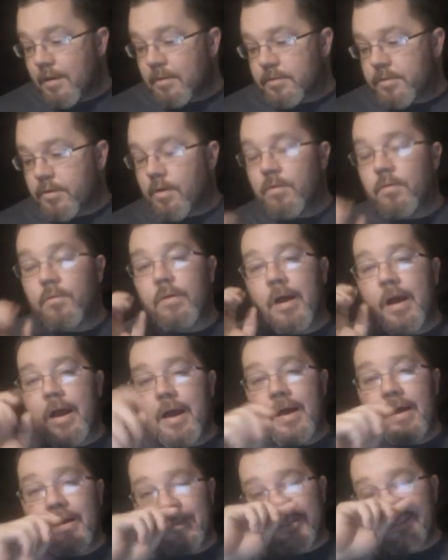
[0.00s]
So
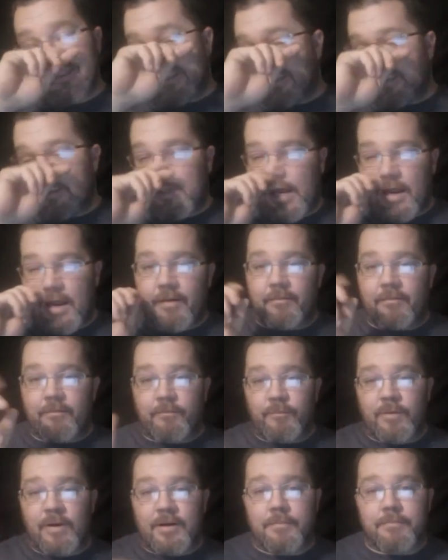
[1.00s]
I
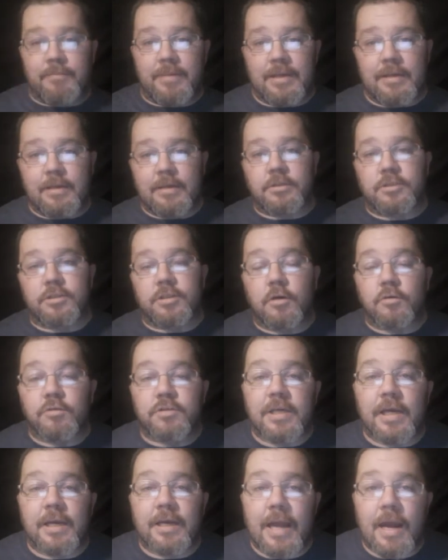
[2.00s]
recommend that you go
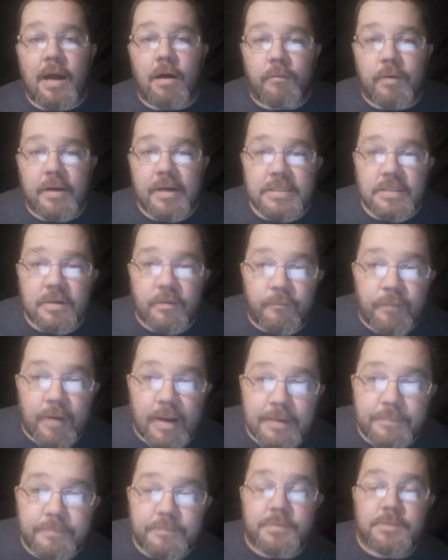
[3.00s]
check out Ragin
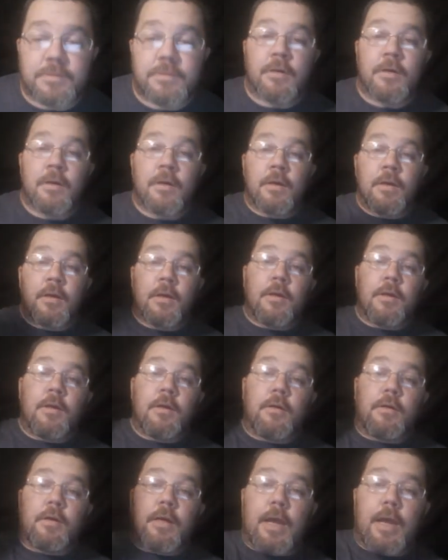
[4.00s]
Vapes
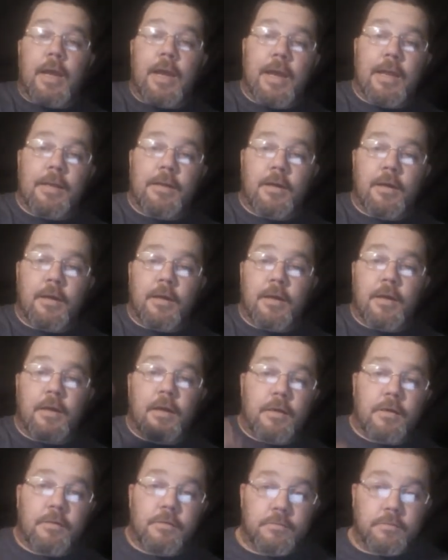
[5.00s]
at
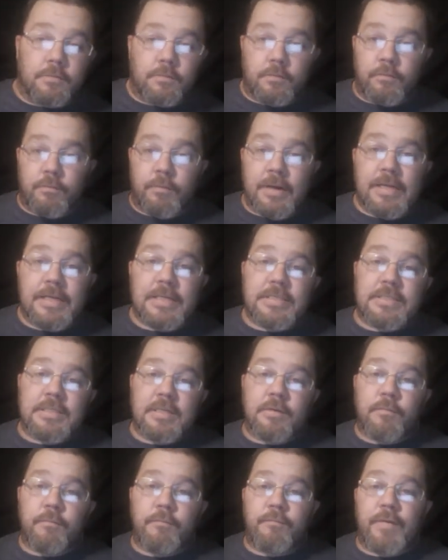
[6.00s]

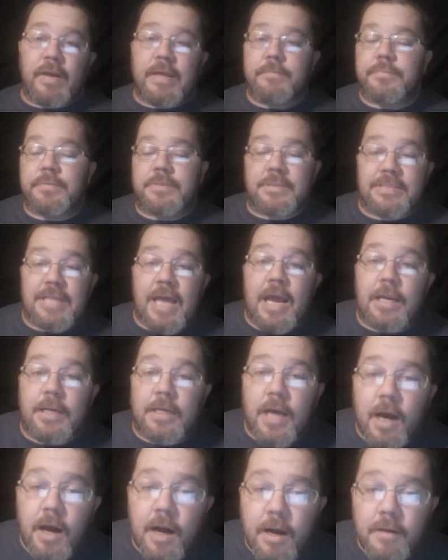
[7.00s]

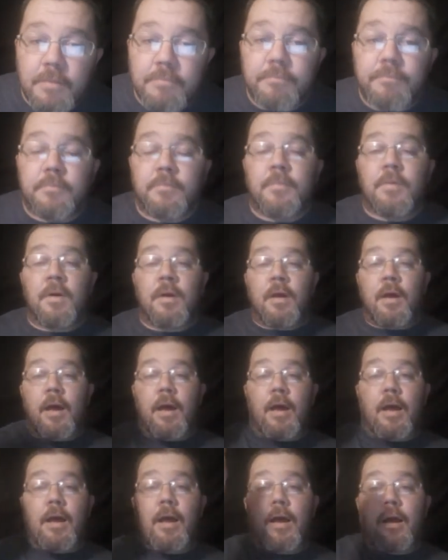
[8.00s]
raginvapes.com.
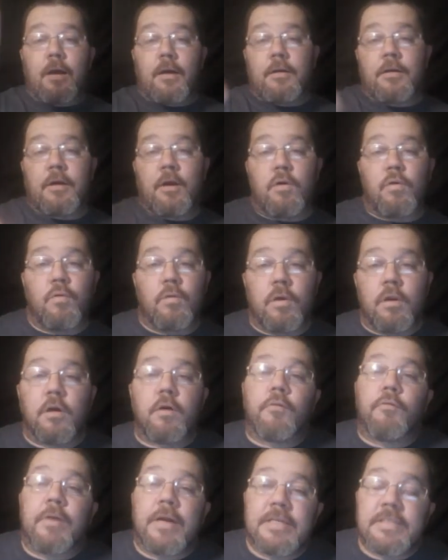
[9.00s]
Go
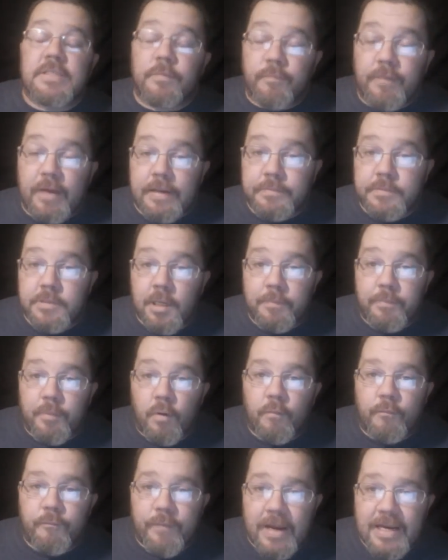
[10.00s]
look Ragin Vapes up
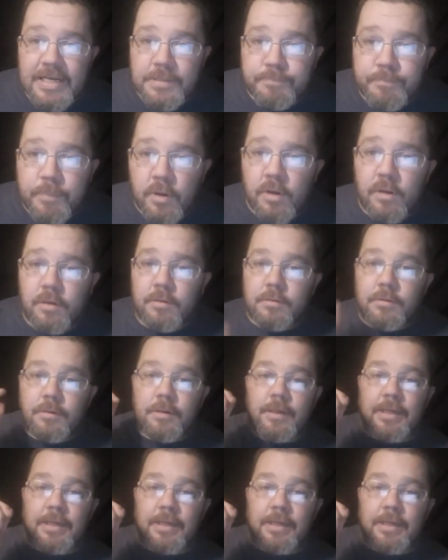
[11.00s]
on Facebook.